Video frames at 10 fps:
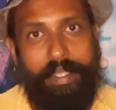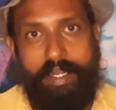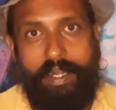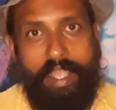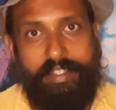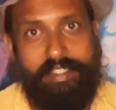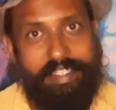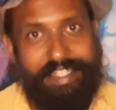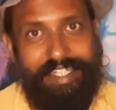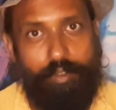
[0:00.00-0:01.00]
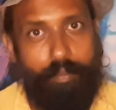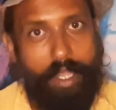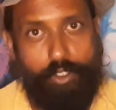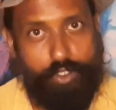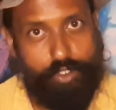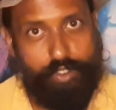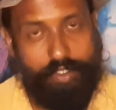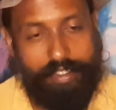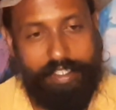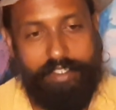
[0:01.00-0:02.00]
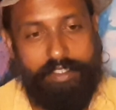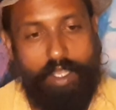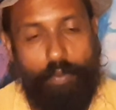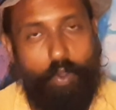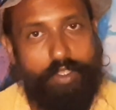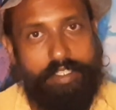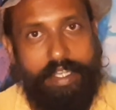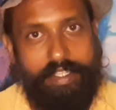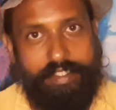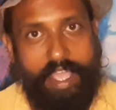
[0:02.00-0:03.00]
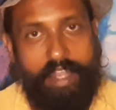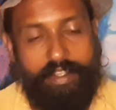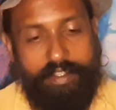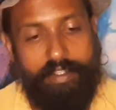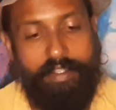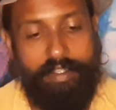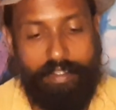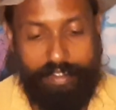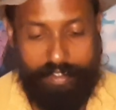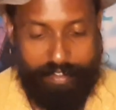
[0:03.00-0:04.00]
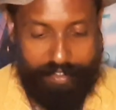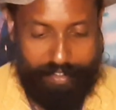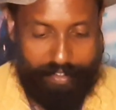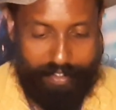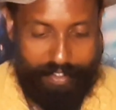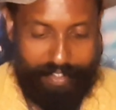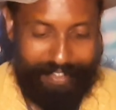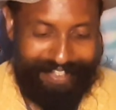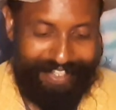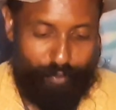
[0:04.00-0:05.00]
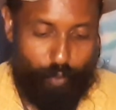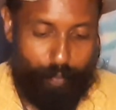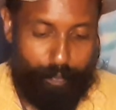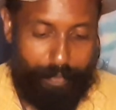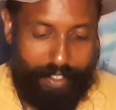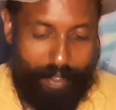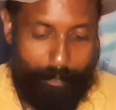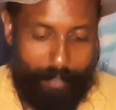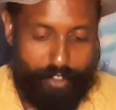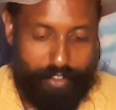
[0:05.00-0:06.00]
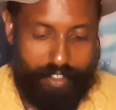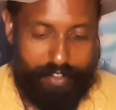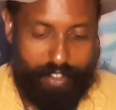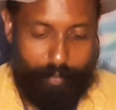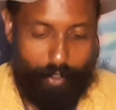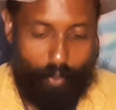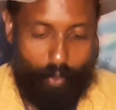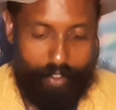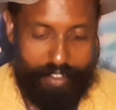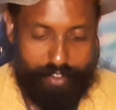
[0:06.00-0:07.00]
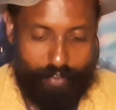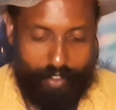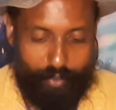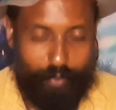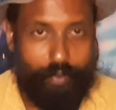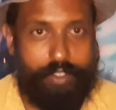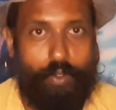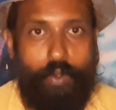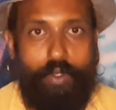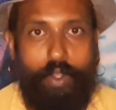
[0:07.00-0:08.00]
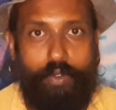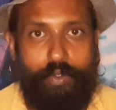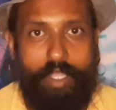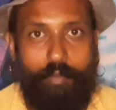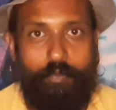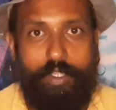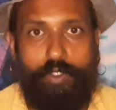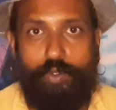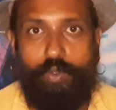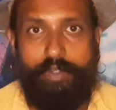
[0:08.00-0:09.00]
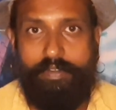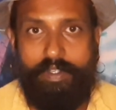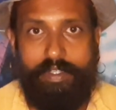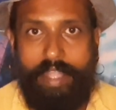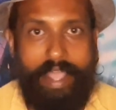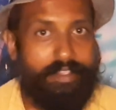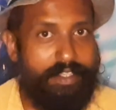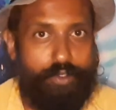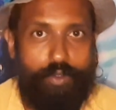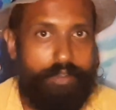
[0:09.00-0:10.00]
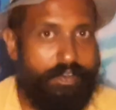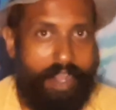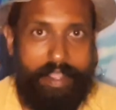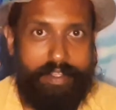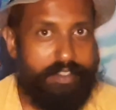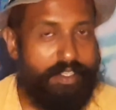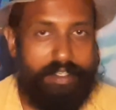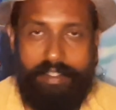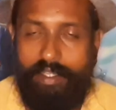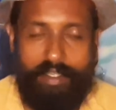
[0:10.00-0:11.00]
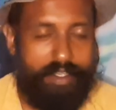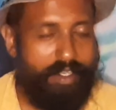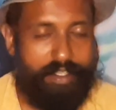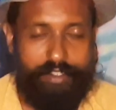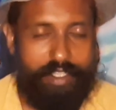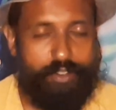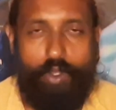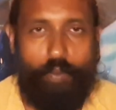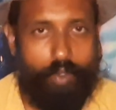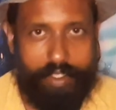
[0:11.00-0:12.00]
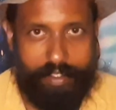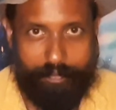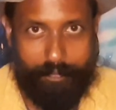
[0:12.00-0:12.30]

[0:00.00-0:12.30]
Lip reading: in a nice neat bunch, these wands that he's carrying, it would become much easier. But all he's trying to do is hold on to them with two different hands at two different angles, and it's not working.